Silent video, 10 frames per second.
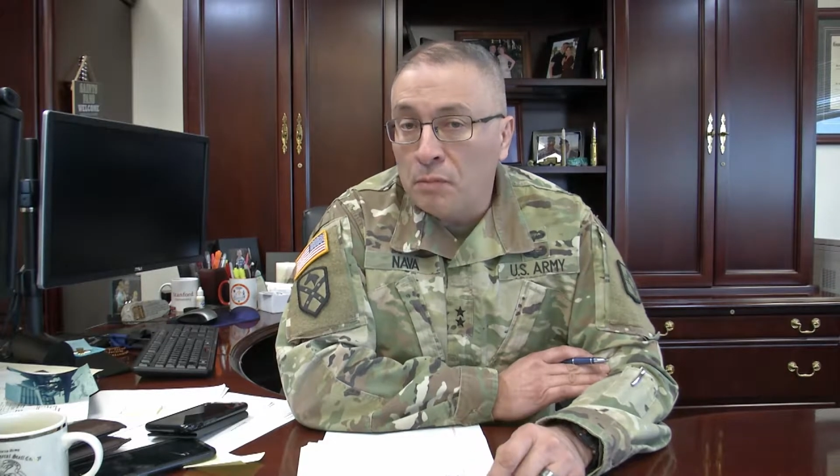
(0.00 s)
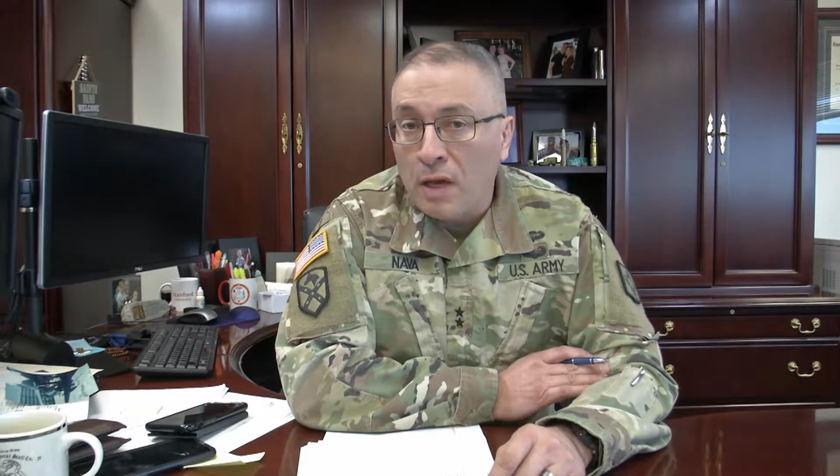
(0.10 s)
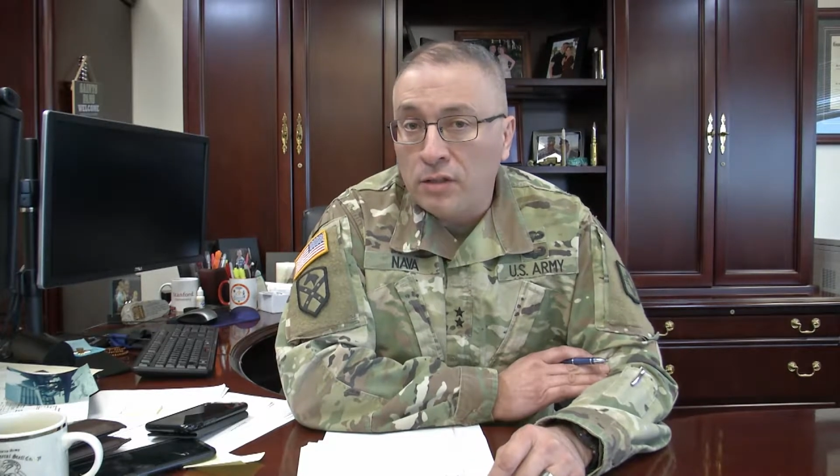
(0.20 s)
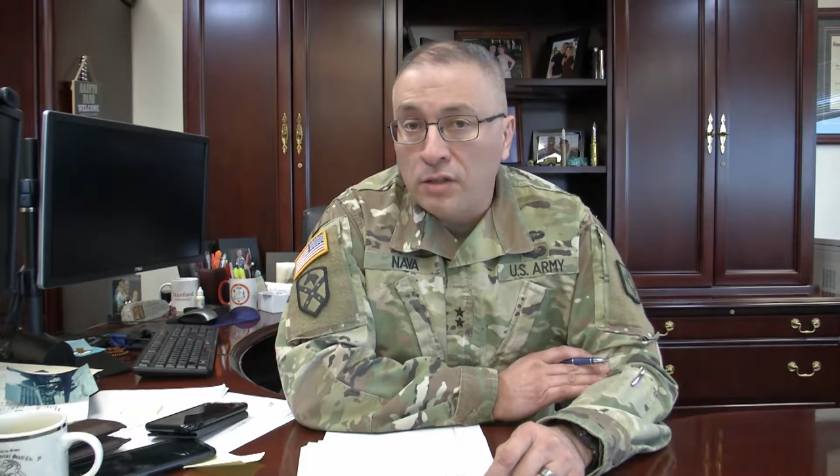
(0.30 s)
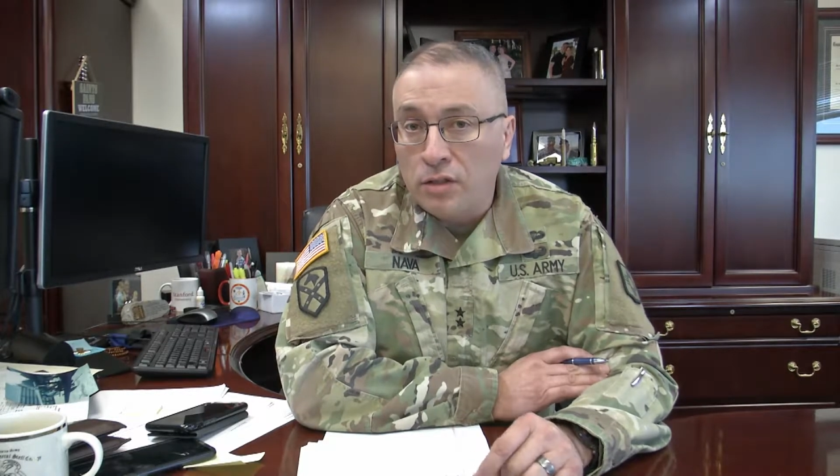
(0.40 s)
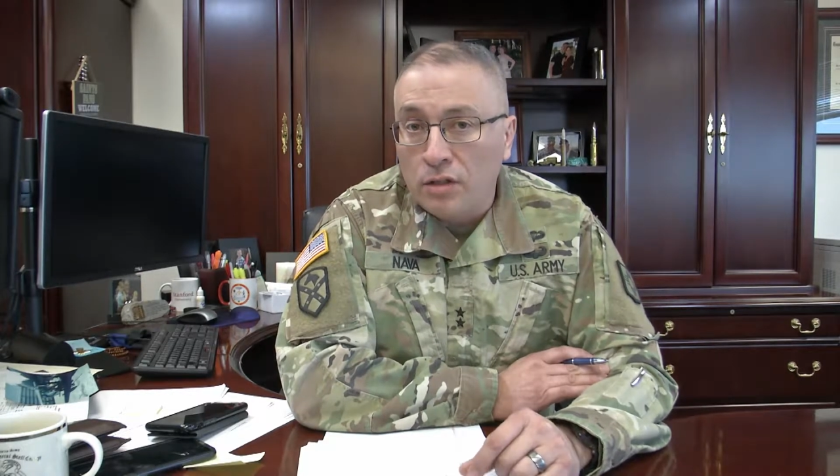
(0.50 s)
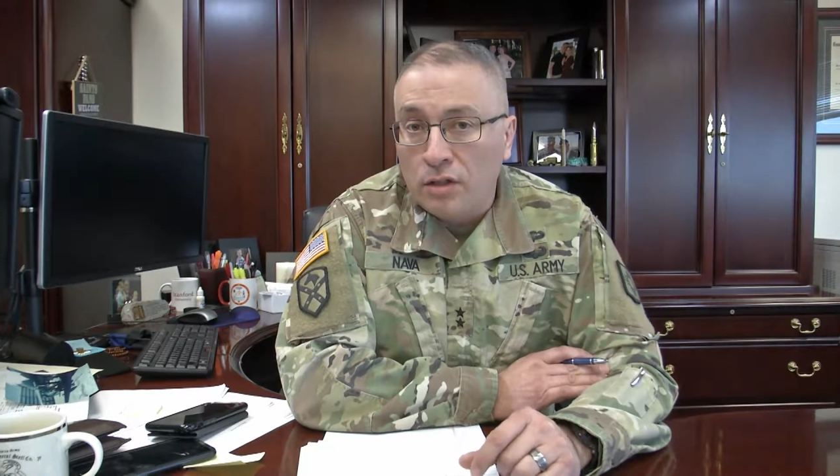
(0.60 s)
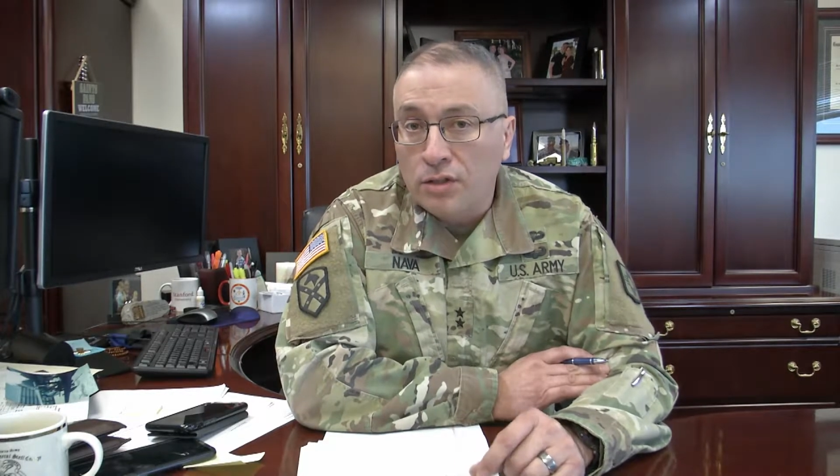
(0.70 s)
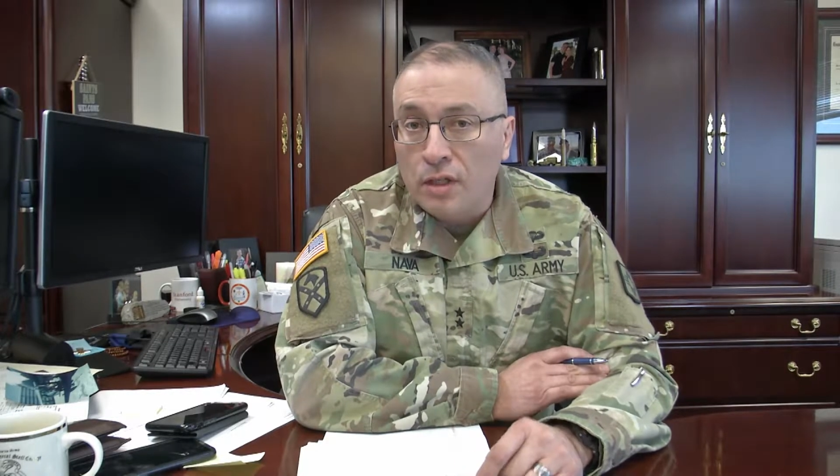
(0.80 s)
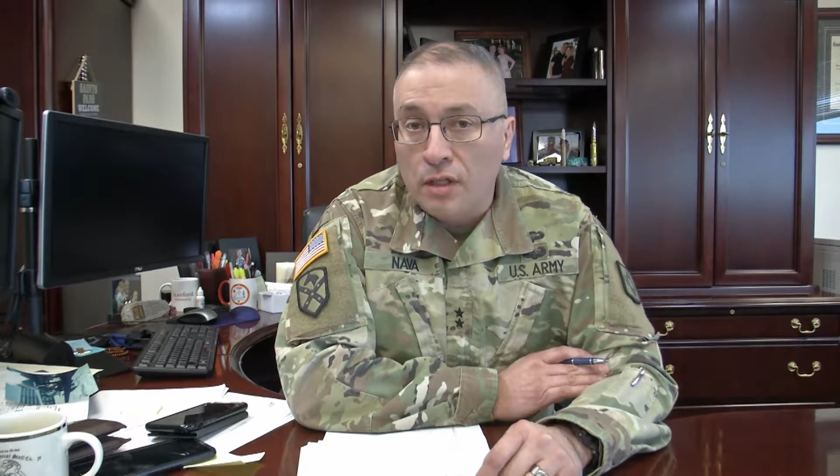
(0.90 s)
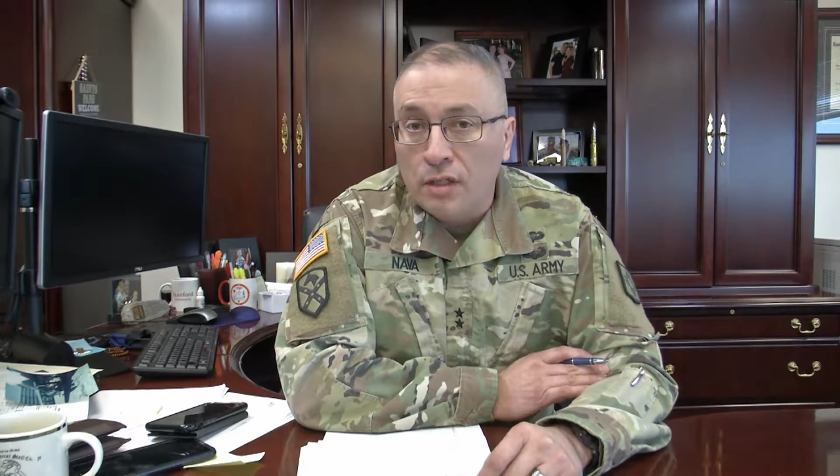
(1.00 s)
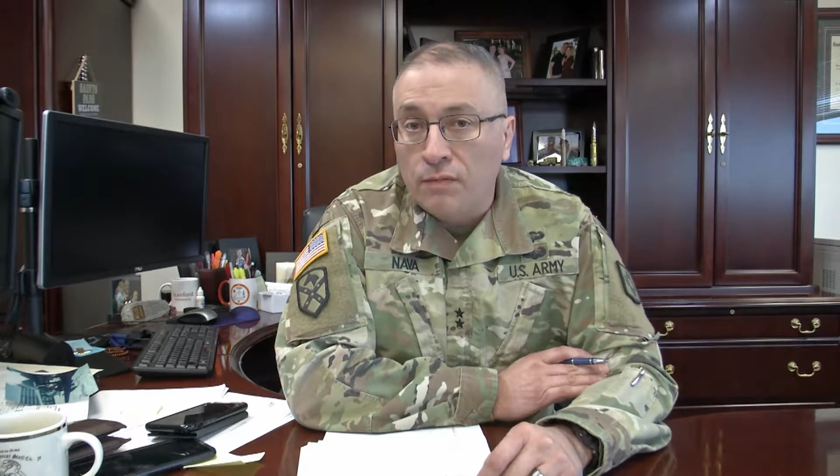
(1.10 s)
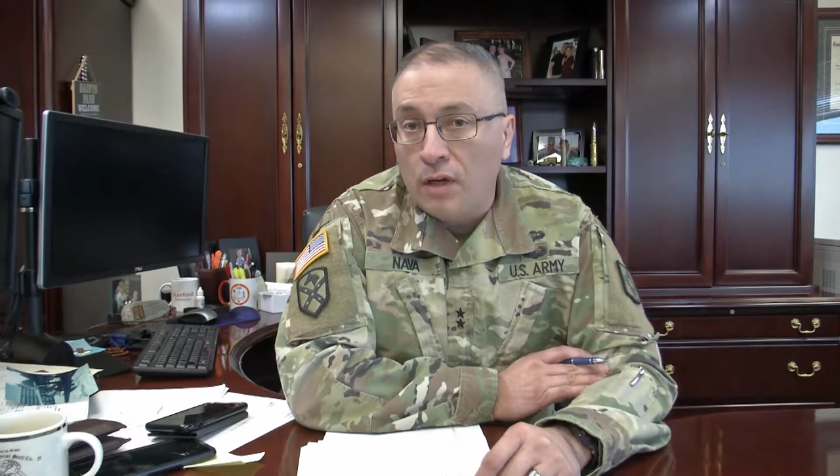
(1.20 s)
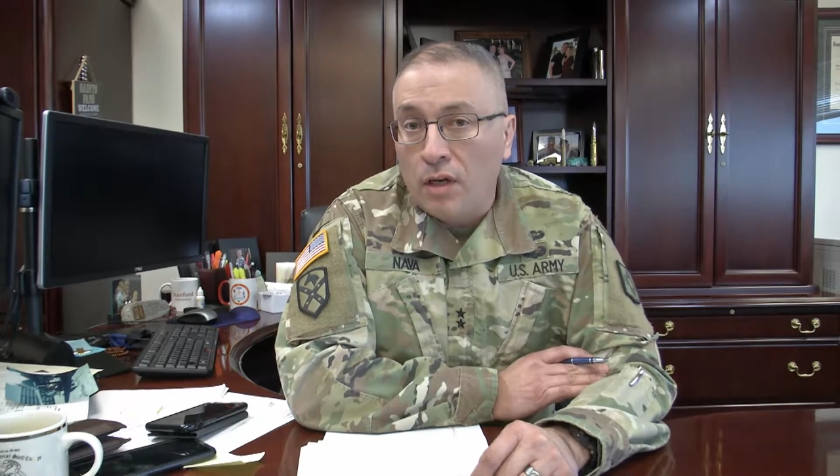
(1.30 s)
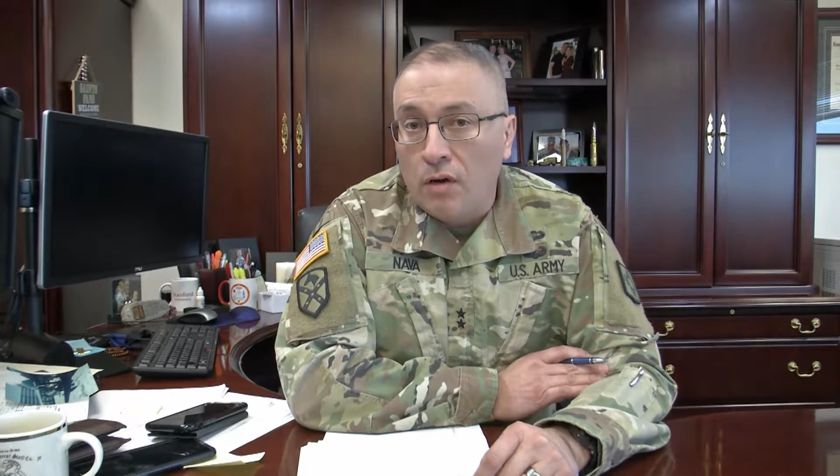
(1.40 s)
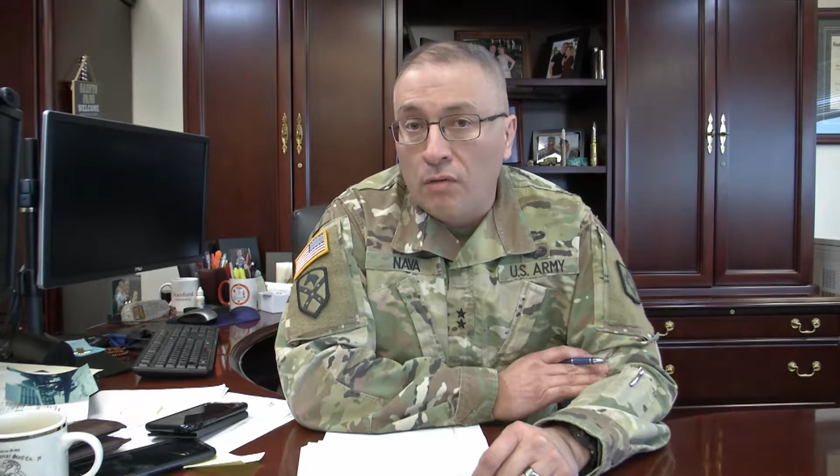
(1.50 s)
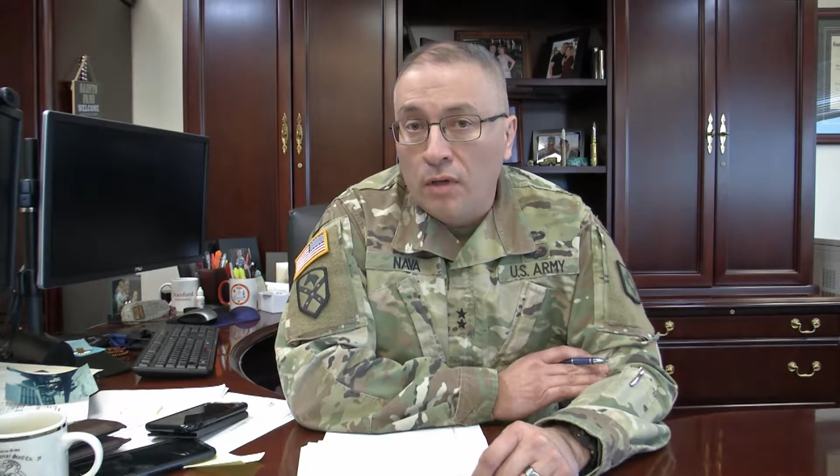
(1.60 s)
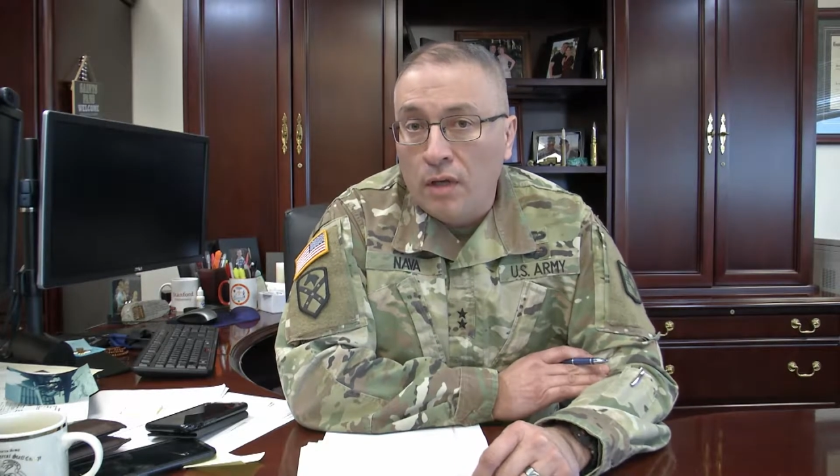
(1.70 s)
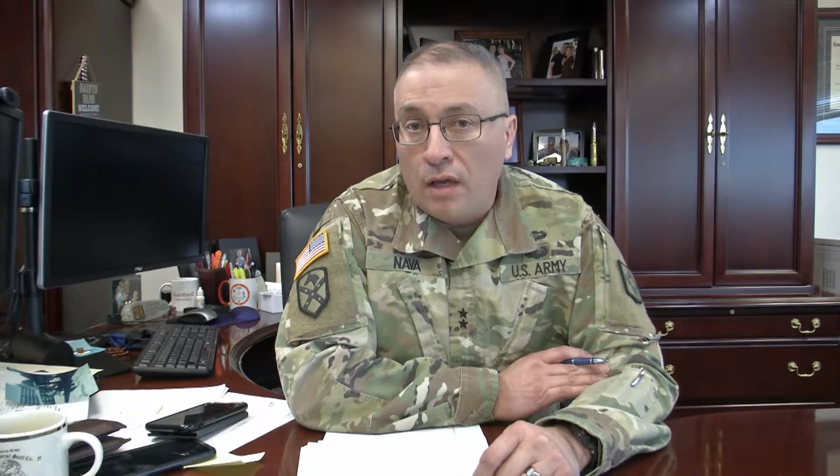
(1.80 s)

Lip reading: message, you're seeing this video,